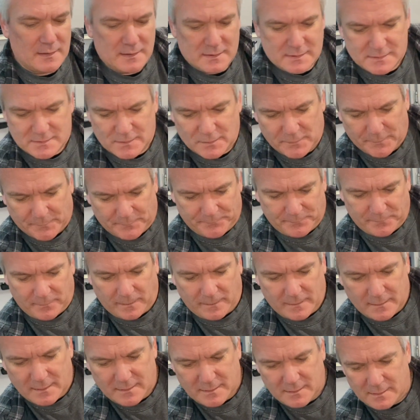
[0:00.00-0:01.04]
So
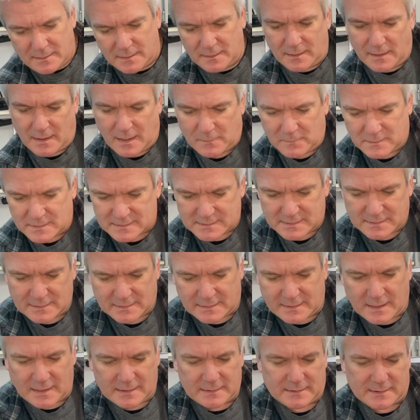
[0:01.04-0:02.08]
I was going to
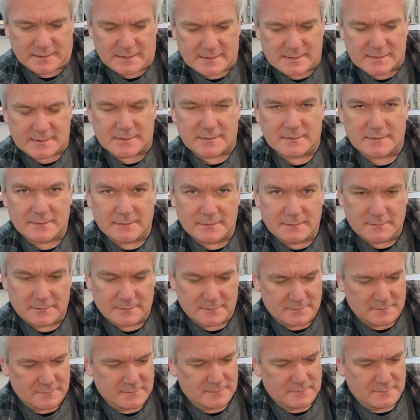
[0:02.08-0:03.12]
cut this,
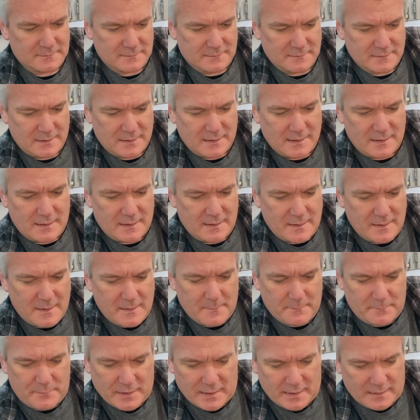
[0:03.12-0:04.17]

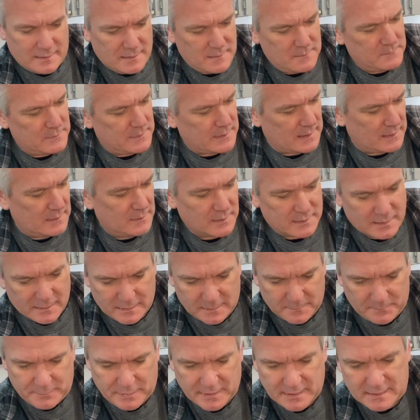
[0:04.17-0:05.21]
but when I look at the
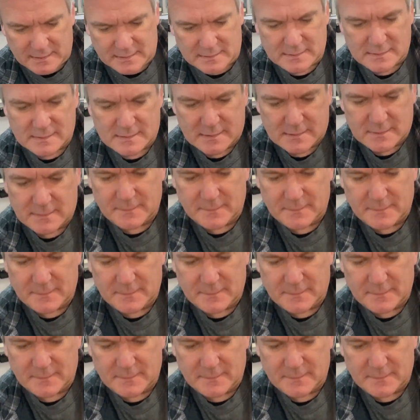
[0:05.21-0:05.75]
pins,